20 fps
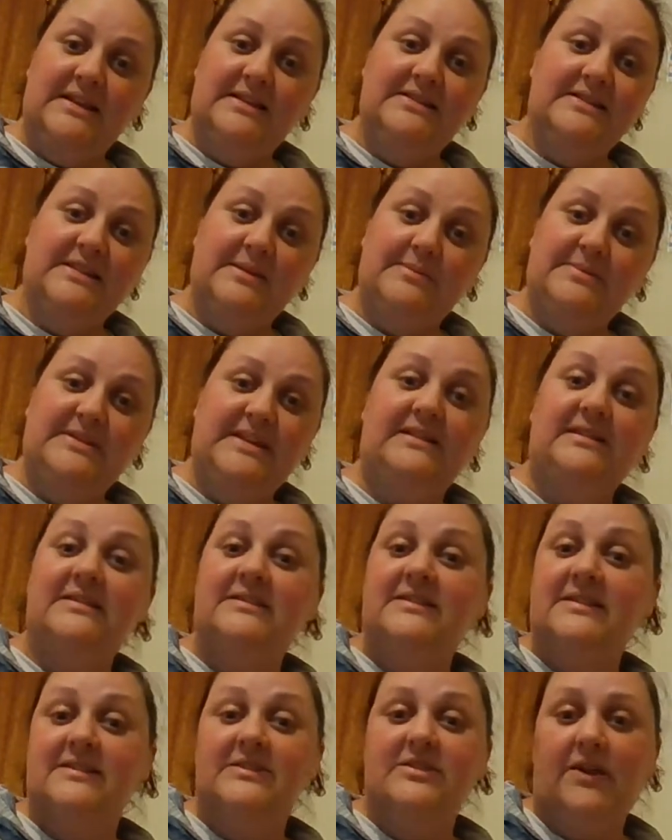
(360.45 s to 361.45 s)
some
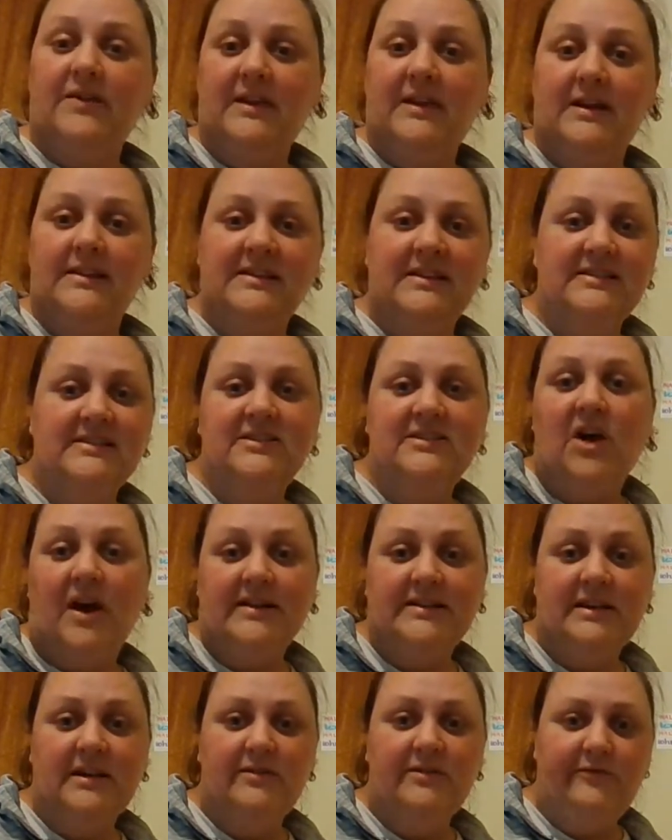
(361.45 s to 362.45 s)
sentences so that it's
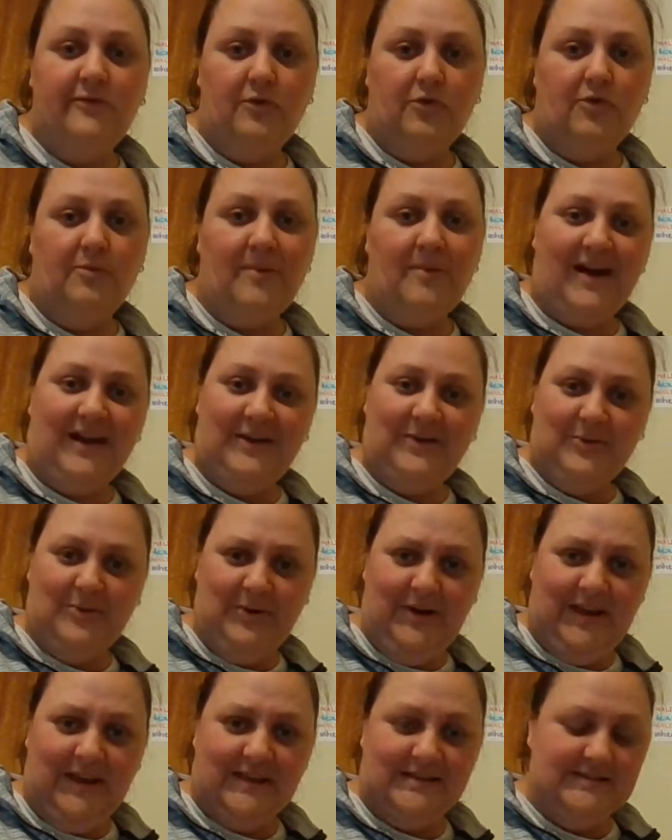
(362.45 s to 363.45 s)
exciting for my
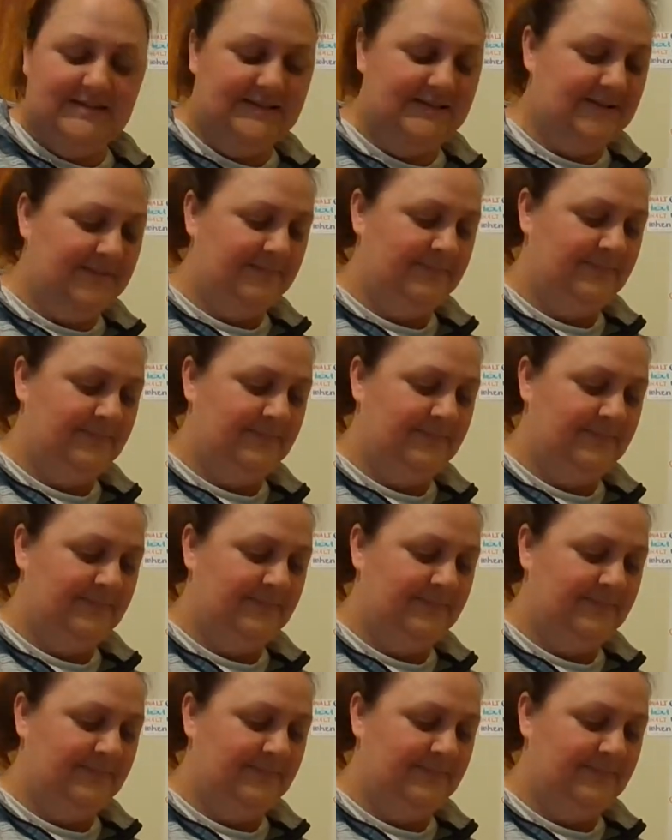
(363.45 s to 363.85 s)
audience.